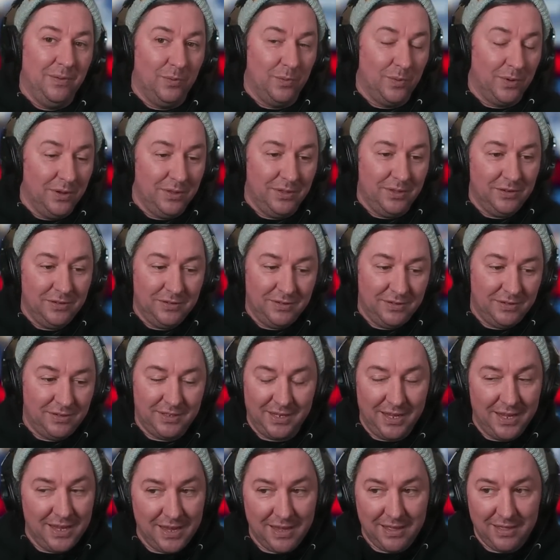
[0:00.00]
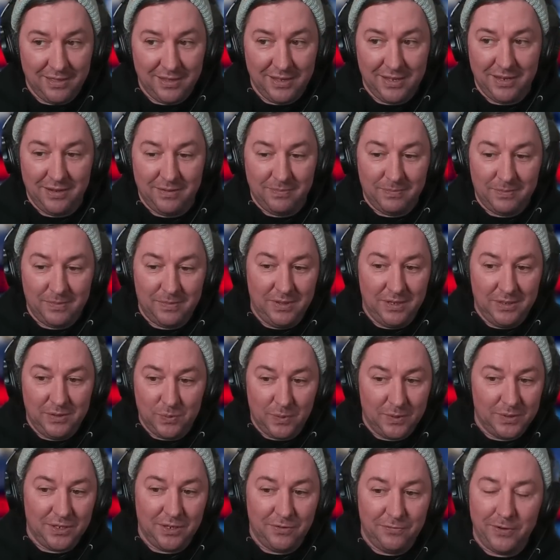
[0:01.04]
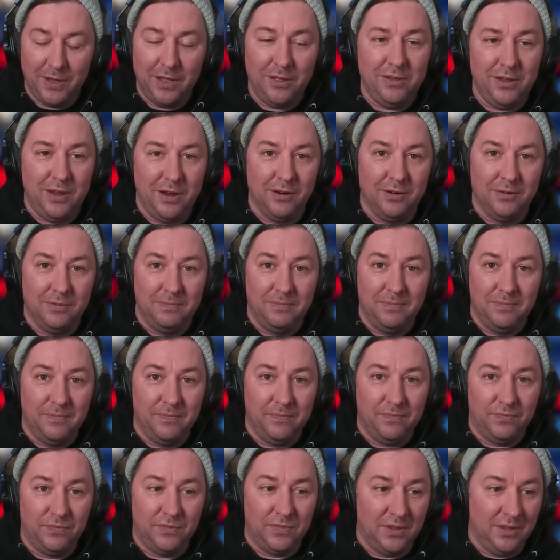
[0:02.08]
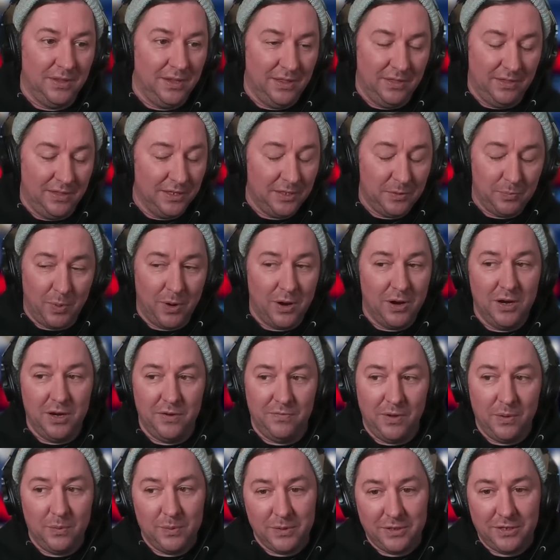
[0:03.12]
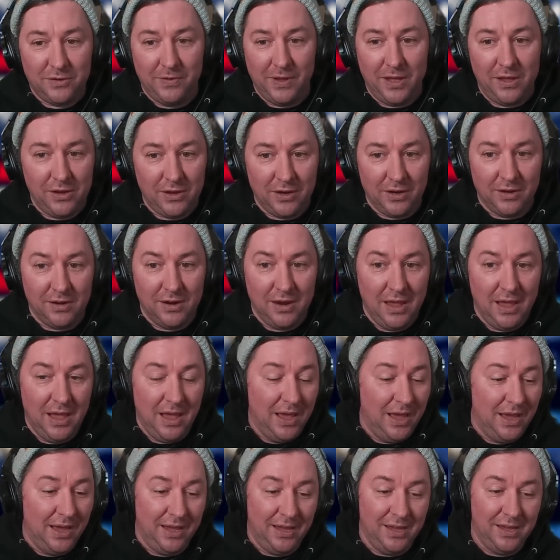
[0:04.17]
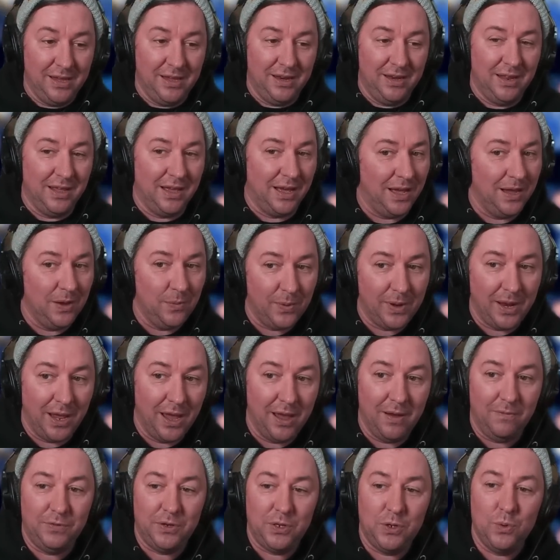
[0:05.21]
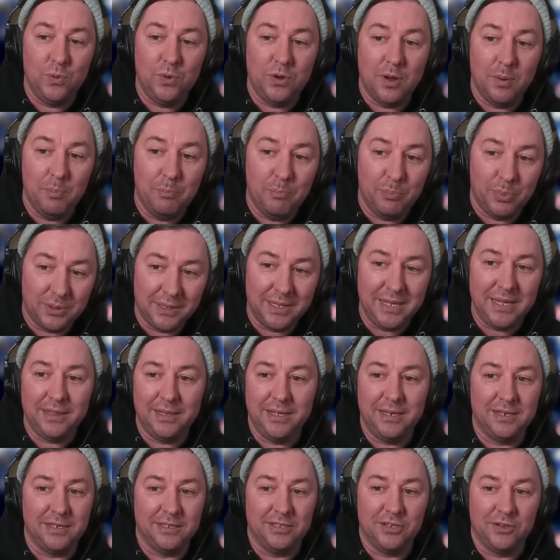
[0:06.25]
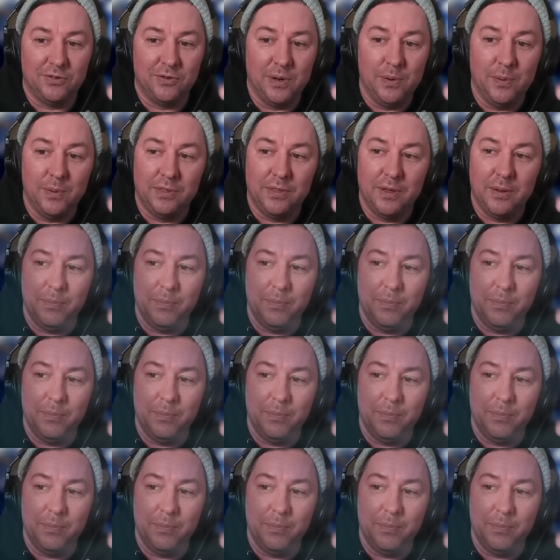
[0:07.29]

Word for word: where they're saying that this was a failure. That this part of it was a failure. And I would have to completely disagree with